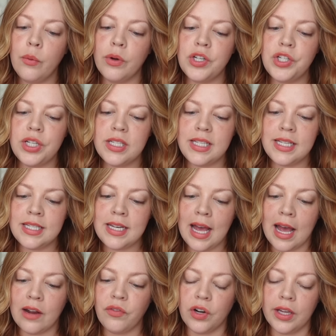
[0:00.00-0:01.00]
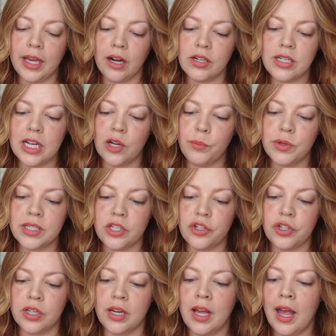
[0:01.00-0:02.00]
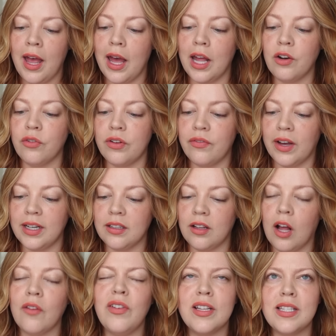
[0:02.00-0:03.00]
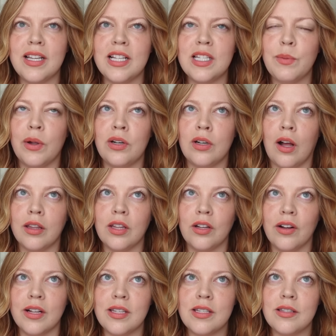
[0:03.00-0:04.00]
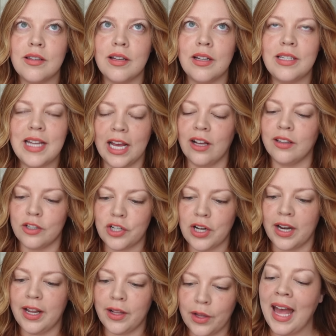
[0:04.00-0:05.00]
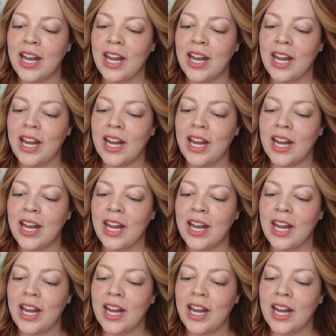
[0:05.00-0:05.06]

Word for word: When she sees an ad for a caretaker position at a revital, obviously it's about an author, it's a take on The Shining.